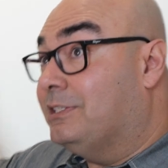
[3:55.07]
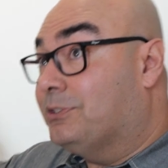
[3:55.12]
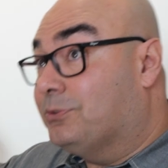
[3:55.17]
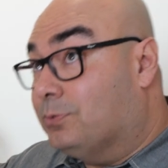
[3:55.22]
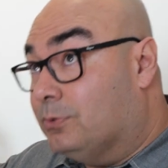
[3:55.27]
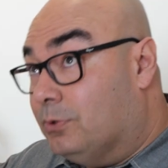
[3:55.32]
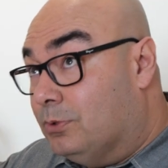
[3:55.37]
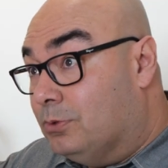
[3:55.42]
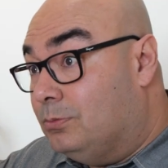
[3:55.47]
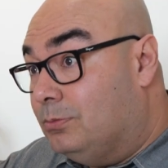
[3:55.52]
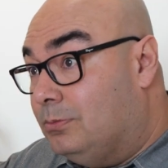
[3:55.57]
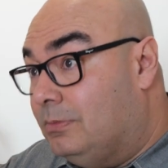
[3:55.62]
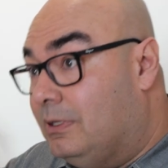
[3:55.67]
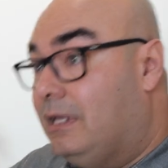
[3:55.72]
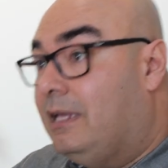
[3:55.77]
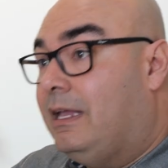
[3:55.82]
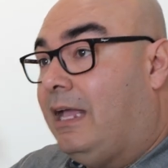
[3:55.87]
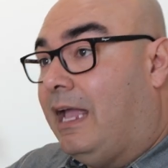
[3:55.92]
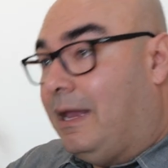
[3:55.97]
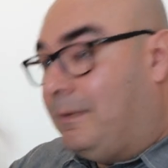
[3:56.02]
this room
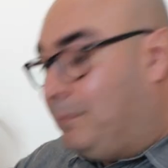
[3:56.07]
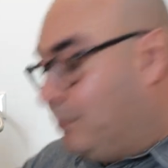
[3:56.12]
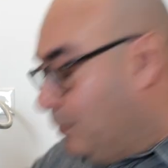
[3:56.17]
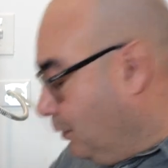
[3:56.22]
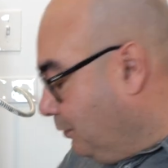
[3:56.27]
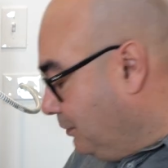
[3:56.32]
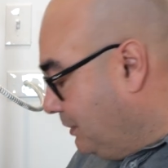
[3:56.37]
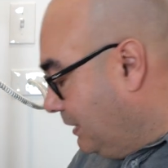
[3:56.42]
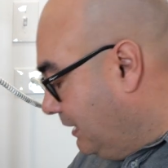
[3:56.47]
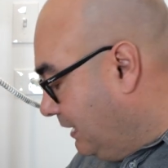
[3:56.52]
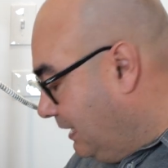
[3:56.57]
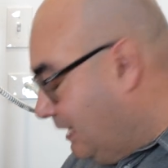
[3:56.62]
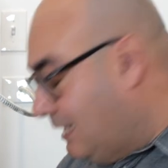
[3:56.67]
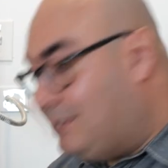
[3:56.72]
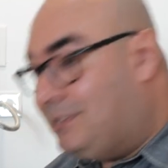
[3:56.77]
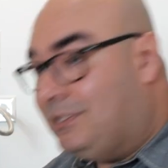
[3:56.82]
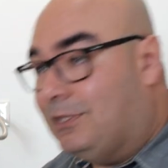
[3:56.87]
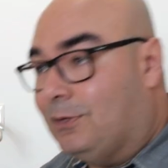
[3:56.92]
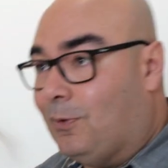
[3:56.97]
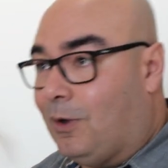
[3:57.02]
and moves it
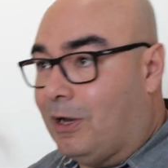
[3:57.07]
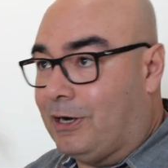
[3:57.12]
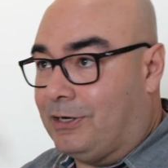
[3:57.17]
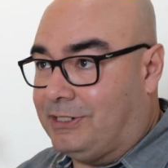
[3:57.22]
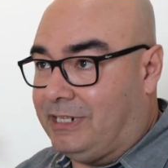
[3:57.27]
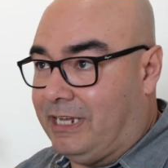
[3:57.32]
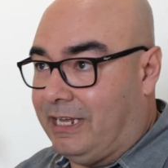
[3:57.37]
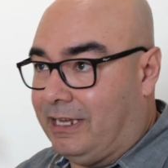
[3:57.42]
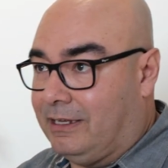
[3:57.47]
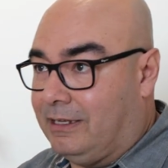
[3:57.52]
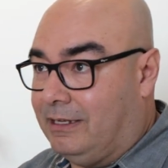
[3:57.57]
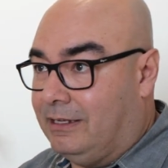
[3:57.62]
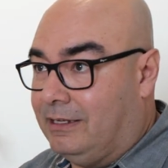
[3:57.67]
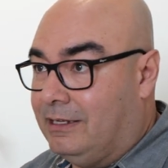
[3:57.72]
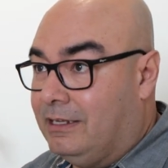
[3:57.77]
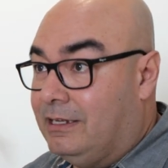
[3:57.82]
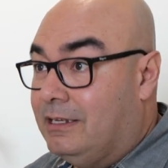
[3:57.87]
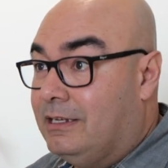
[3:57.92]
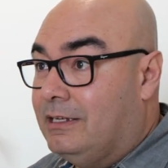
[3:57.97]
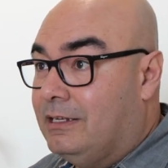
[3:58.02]
into the water tank.
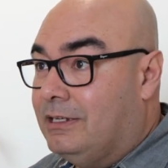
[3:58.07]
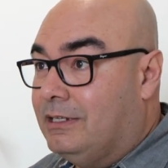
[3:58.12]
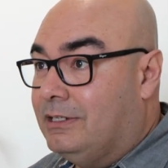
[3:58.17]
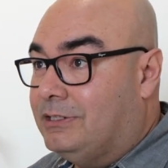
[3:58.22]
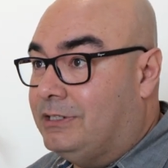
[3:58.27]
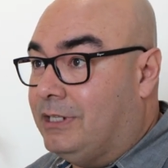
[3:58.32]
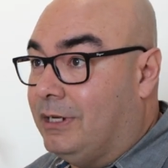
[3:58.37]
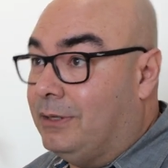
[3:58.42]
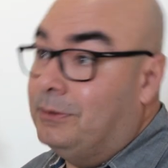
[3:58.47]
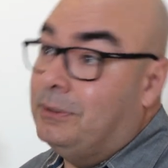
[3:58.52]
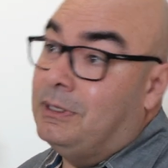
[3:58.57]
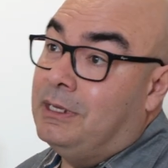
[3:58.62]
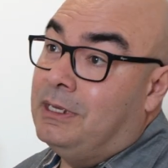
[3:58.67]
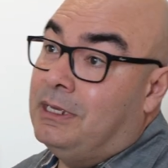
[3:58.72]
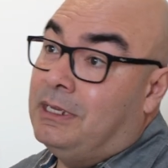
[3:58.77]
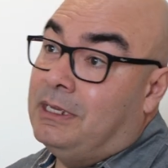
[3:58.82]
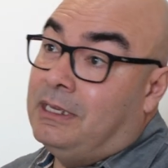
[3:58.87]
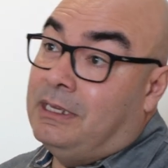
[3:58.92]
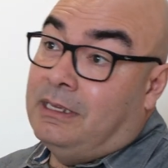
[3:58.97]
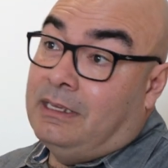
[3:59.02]
So
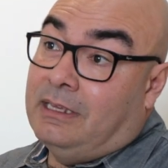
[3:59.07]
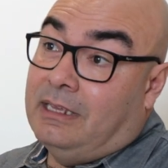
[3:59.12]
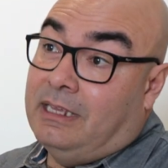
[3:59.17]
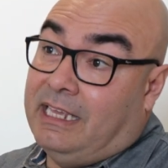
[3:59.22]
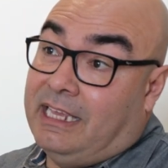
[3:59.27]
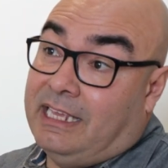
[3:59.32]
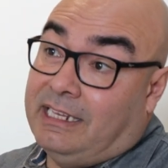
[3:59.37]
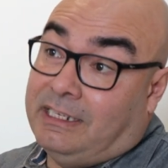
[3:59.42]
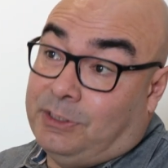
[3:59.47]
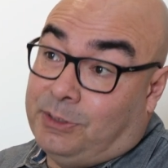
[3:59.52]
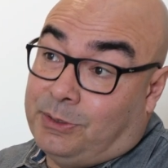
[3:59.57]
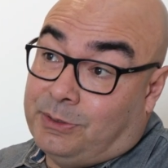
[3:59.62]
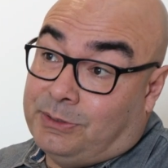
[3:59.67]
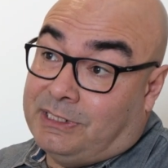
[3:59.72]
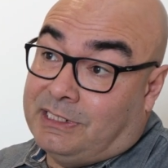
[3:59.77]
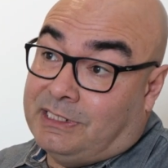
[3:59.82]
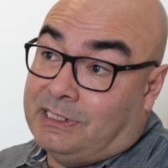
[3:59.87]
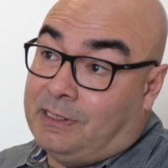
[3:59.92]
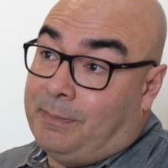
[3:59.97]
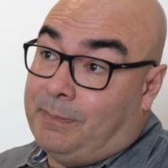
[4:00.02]
it uses